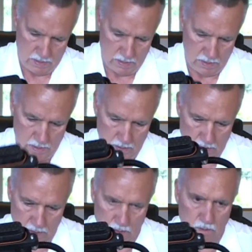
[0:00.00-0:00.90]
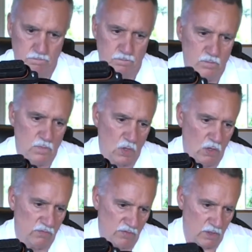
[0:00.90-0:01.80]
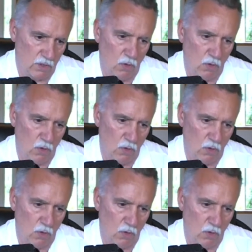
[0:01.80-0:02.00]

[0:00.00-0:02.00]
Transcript: and causing a